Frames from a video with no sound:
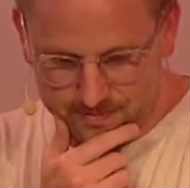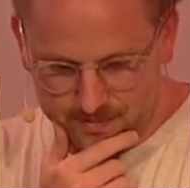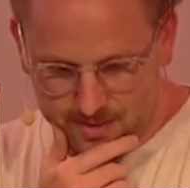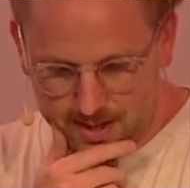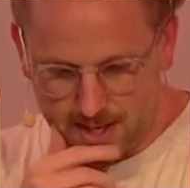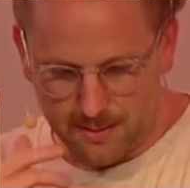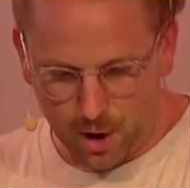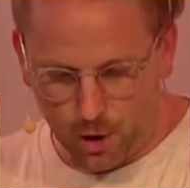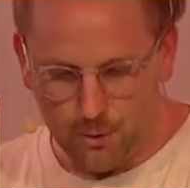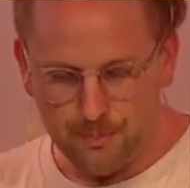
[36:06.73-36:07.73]
It
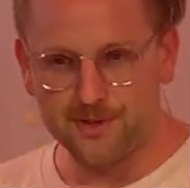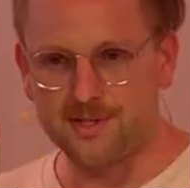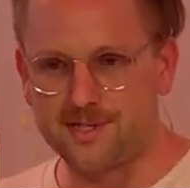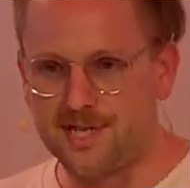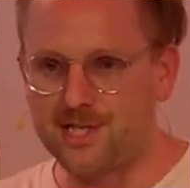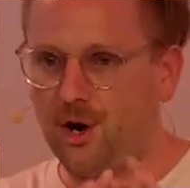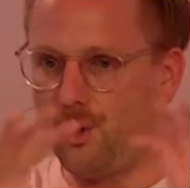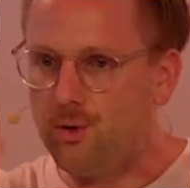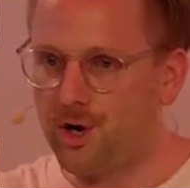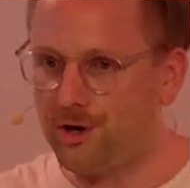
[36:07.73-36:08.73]
opens, this whole
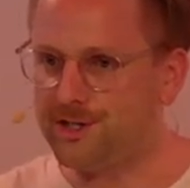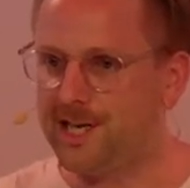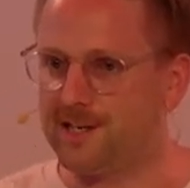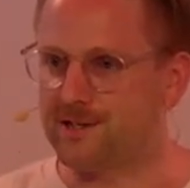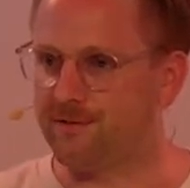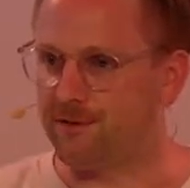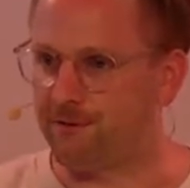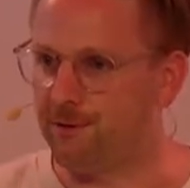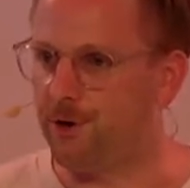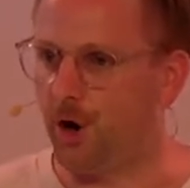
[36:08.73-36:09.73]
context of the
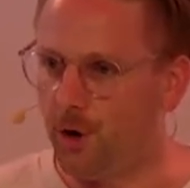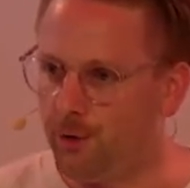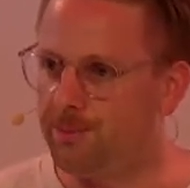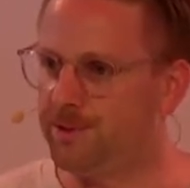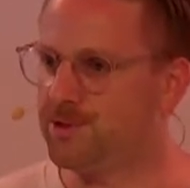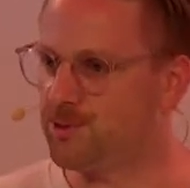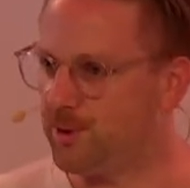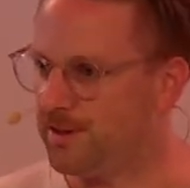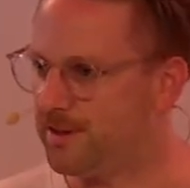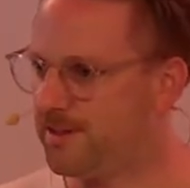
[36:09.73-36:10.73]
fruit opens
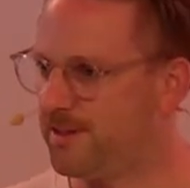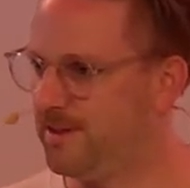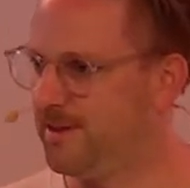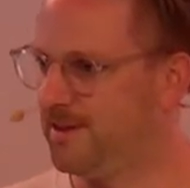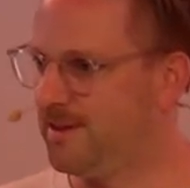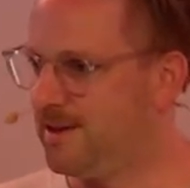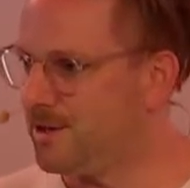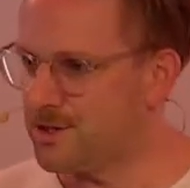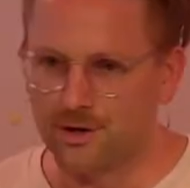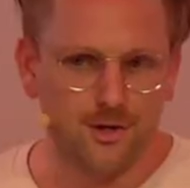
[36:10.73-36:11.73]
with,
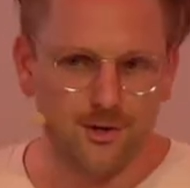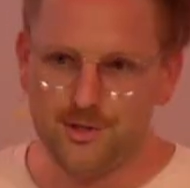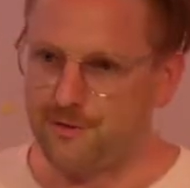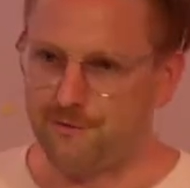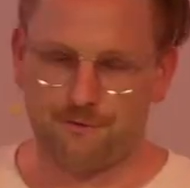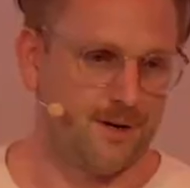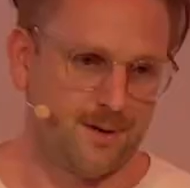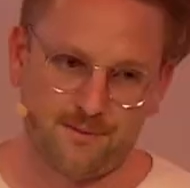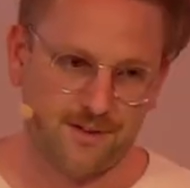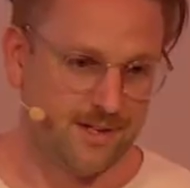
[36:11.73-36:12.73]
don't use your freedom
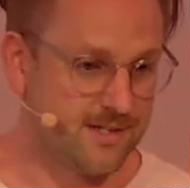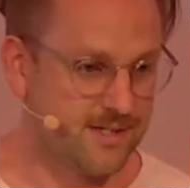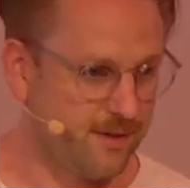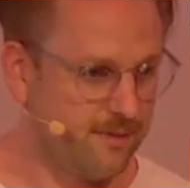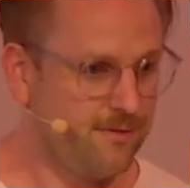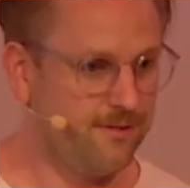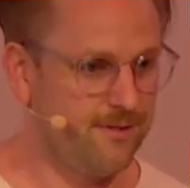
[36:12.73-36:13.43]
for yourself.